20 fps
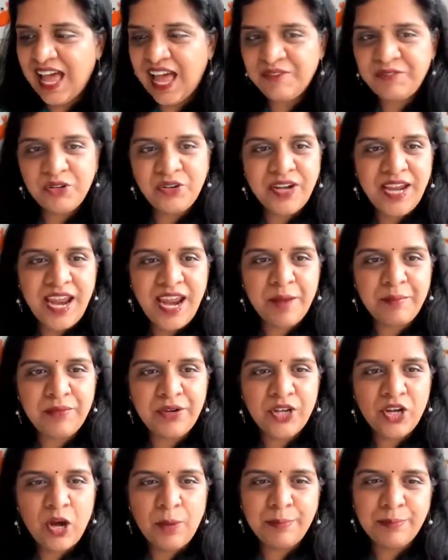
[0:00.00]
Have you
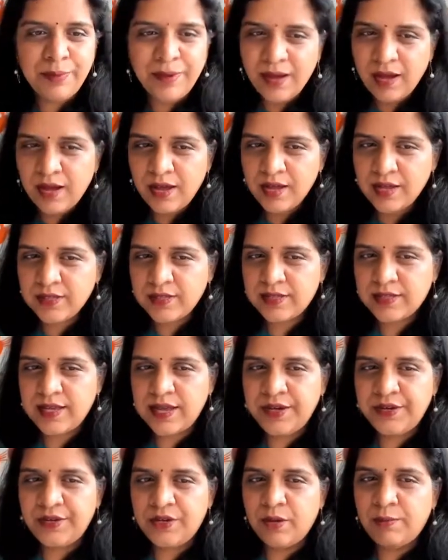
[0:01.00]
named your birds
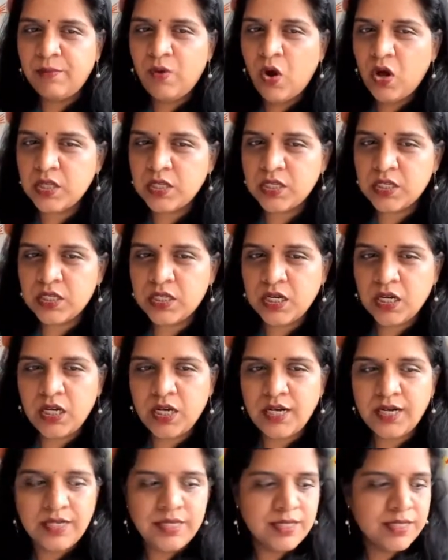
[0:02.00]
and your
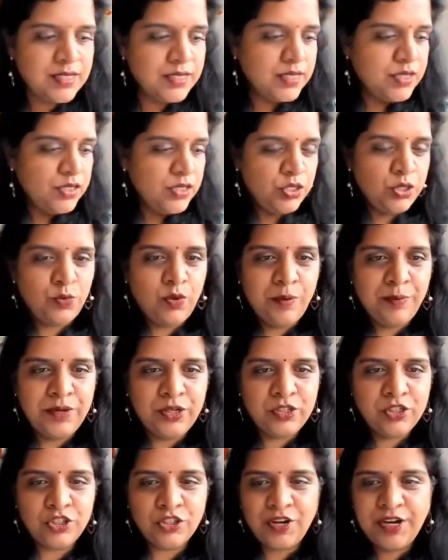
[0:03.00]
monsters? Do you want
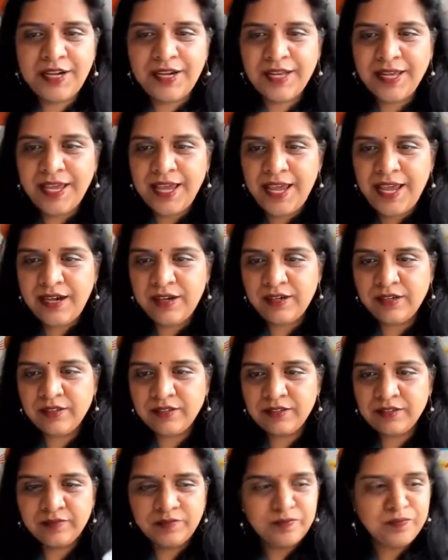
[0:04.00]
me to show it again?
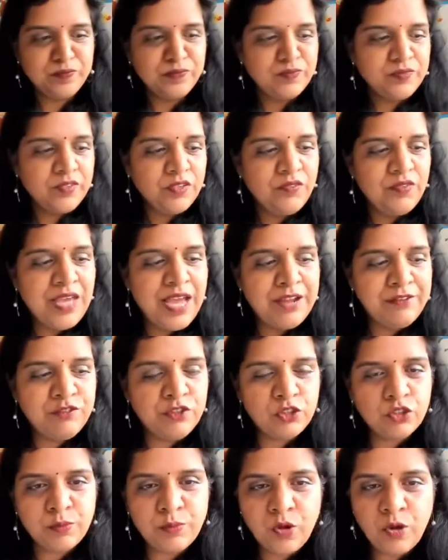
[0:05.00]
We
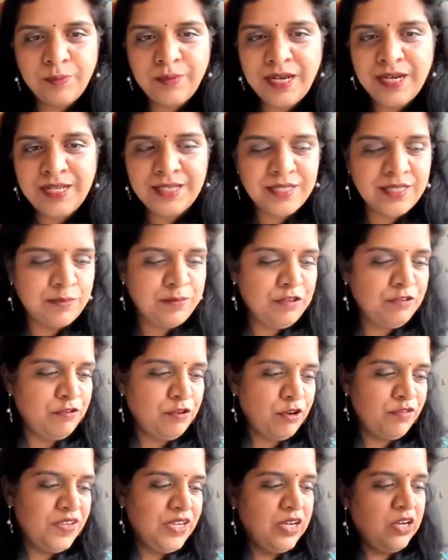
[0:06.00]
have 2 more minutes
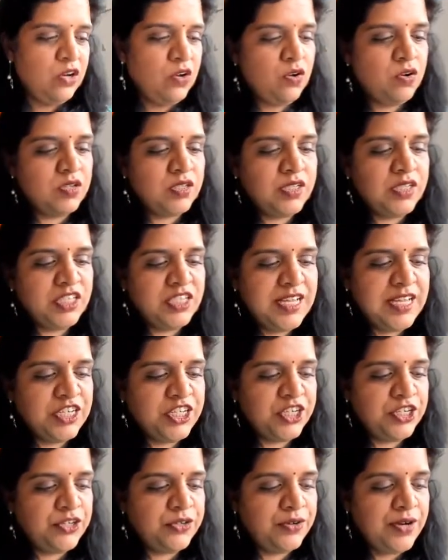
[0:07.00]
before we close the
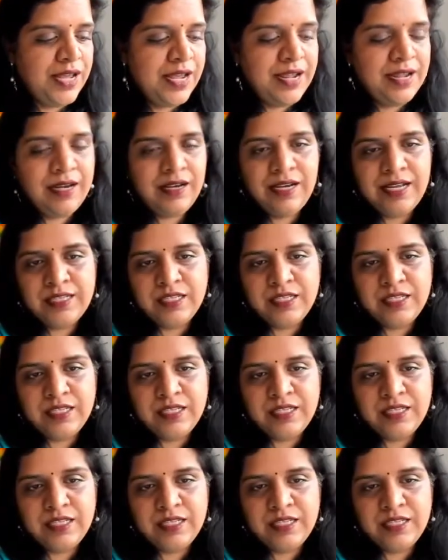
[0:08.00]
session today.